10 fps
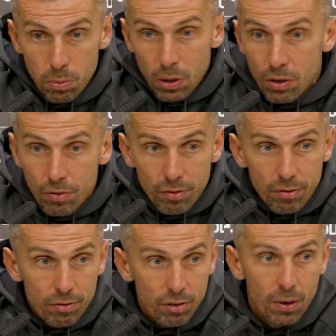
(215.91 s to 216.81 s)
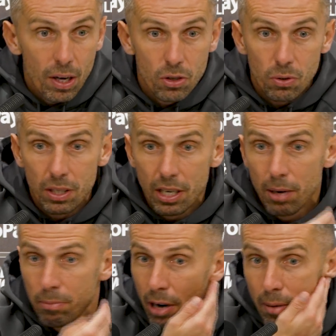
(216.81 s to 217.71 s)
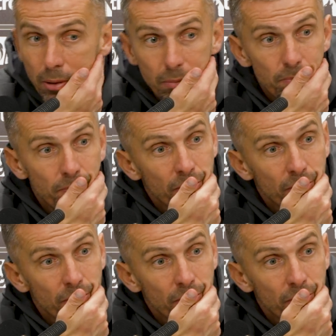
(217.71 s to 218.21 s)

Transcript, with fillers: we could have thrown our toys out the pram and